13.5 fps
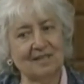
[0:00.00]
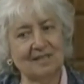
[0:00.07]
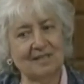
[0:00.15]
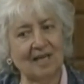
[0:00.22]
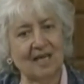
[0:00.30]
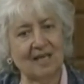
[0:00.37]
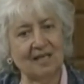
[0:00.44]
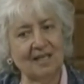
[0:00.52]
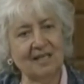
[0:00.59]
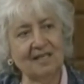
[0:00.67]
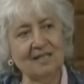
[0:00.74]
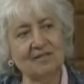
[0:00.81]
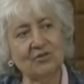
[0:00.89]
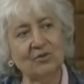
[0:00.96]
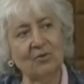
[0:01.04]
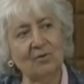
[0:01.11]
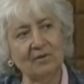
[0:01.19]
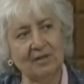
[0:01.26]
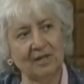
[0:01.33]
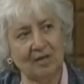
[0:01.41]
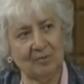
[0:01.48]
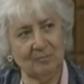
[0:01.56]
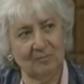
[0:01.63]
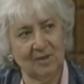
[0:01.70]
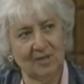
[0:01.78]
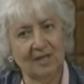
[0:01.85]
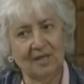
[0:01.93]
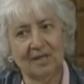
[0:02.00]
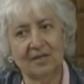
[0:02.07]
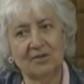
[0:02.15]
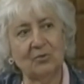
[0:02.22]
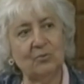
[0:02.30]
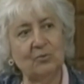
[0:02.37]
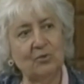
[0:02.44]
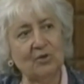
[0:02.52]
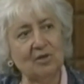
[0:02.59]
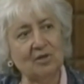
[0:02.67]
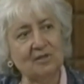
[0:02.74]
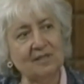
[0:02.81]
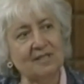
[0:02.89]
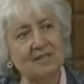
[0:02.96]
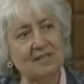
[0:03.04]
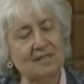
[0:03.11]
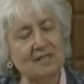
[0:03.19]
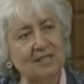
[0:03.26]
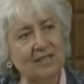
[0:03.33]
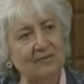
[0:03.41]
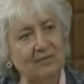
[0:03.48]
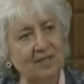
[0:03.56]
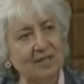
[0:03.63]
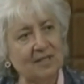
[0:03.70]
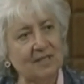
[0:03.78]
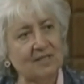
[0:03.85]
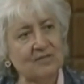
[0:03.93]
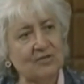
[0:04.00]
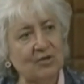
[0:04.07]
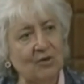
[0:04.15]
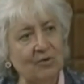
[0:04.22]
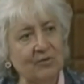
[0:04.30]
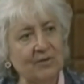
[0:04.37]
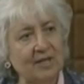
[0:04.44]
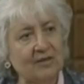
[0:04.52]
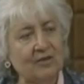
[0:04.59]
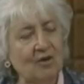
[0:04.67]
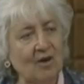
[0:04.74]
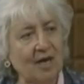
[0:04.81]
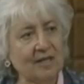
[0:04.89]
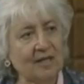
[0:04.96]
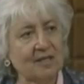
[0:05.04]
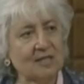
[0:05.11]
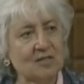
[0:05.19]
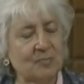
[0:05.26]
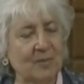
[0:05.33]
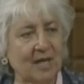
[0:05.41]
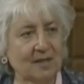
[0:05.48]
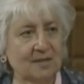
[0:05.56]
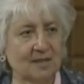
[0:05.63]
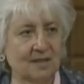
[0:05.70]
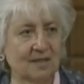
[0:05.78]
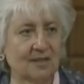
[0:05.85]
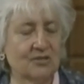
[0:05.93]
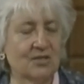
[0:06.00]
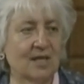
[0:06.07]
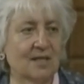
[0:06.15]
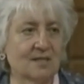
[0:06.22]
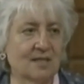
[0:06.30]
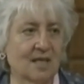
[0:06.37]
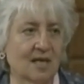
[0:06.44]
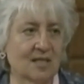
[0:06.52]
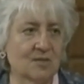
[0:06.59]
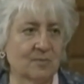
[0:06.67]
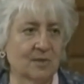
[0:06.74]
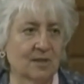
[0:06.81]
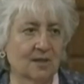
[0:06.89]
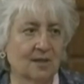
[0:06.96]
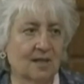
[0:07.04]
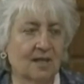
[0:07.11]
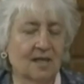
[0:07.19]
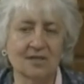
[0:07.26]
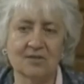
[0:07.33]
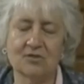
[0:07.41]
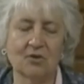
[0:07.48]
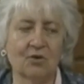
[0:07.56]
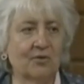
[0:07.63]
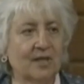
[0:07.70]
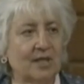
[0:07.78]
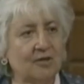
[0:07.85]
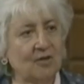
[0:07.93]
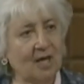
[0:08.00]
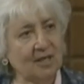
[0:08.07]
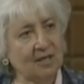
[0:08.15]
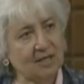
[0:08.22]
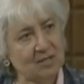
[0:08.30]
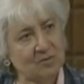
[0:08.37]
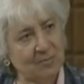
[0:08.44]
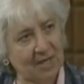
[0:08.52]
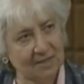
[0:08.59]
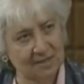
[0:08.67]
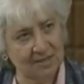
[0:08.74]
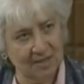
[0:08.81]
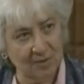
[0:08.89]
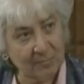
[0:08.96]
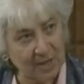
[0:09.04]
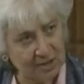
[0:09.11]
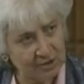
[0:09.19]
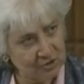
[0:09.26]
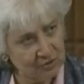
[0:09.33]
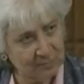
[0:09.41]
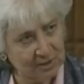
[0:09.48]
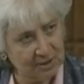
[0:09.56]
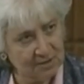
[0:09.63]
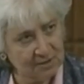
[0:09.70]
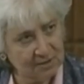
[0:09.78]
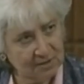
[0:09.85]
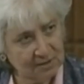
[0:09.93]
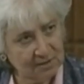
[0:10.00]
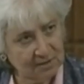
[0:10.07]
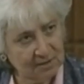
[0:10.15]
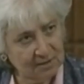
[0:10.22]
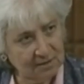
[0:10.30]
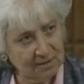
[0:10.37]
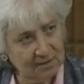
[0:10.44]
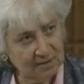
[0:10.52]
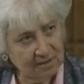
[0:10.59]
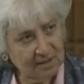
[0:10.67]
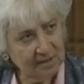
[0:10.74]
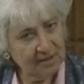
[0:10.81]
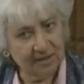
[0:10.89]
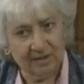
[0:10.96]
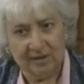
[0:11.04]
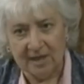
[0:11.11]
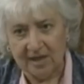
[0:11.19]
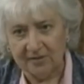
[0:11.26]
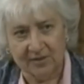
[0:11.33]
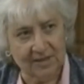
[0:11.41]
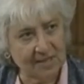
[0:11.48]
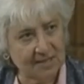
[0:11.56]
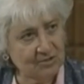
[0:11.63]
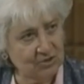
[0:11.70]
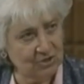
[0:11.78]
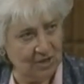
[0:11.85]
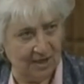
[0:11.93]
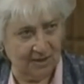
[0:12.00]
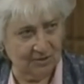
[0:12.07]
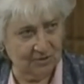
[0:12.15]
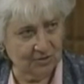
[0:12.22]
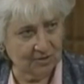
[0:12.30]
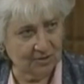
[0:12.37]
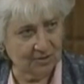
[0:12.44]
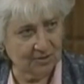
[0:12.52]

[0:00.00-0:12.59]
Our Lady told them, the world is living as though they're not expecting a chastisement, as though they're not expecting a punishment. Nothing has changed.